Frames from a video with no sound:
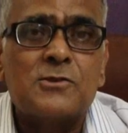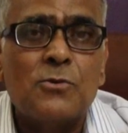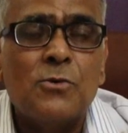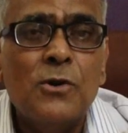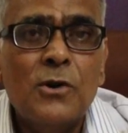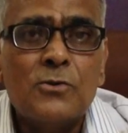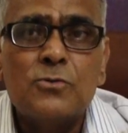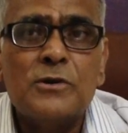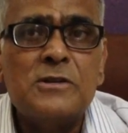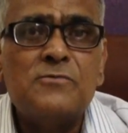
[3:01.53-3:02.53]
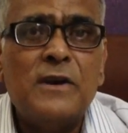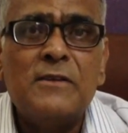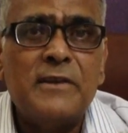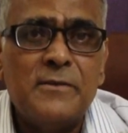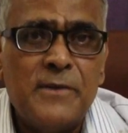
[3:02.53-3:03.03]
also. So it is
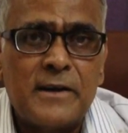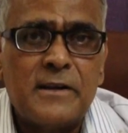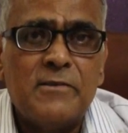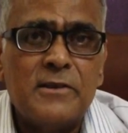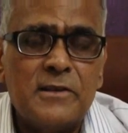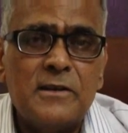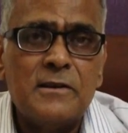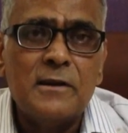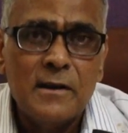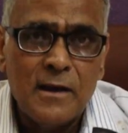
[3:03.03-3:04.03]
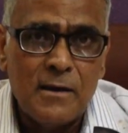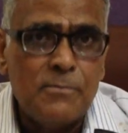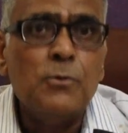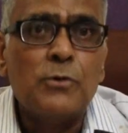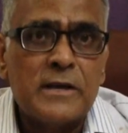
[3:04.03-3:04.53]
very, very effective in the
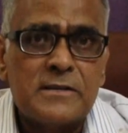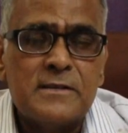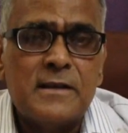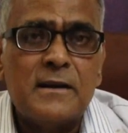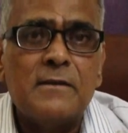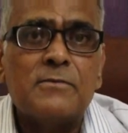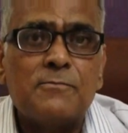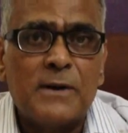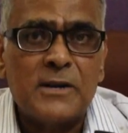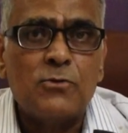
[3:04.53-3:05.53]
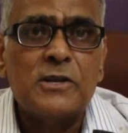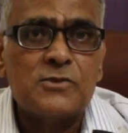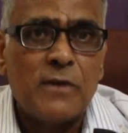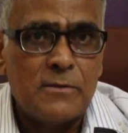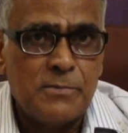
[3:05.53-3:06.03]
flu cases, and particularly
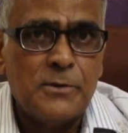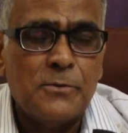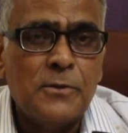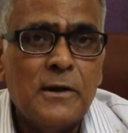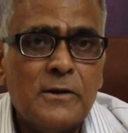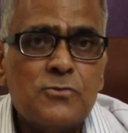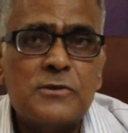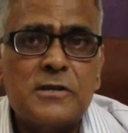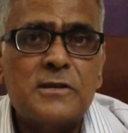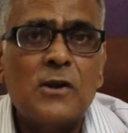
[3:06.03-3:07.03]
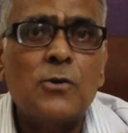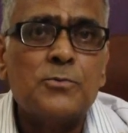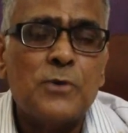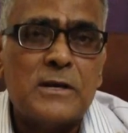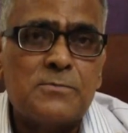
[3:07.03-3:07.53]
swine flu. So it's a drug
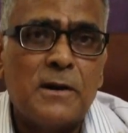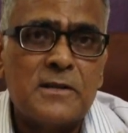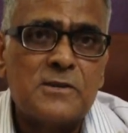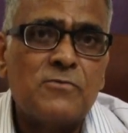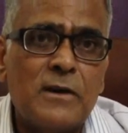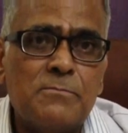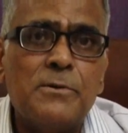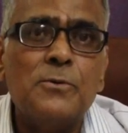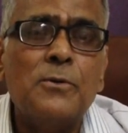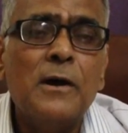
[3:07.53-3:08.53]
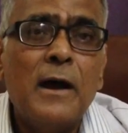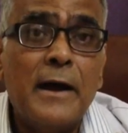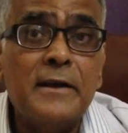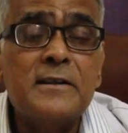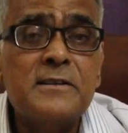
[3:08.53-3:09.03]
of choice for the swine flu,
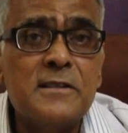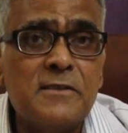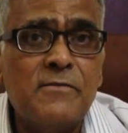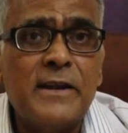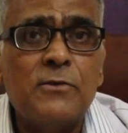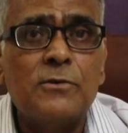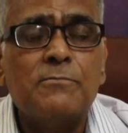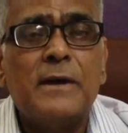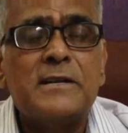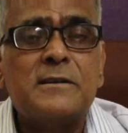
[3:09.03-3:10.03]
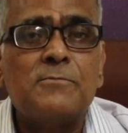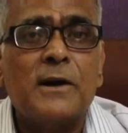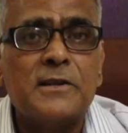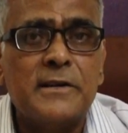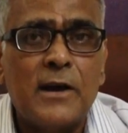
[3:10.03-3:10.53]
and it's the very good medicine
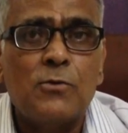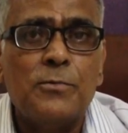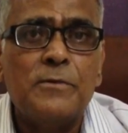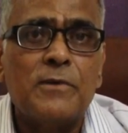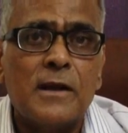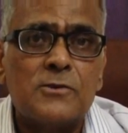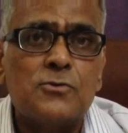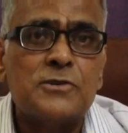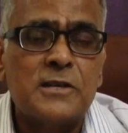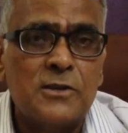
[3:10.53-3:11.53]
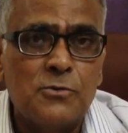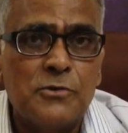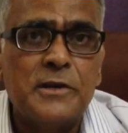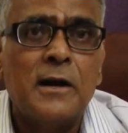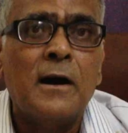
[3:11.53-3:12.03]
for the dengue fever also,
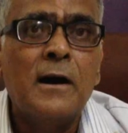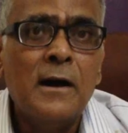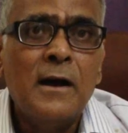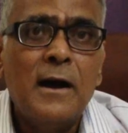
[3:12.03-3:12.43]
chikungunya,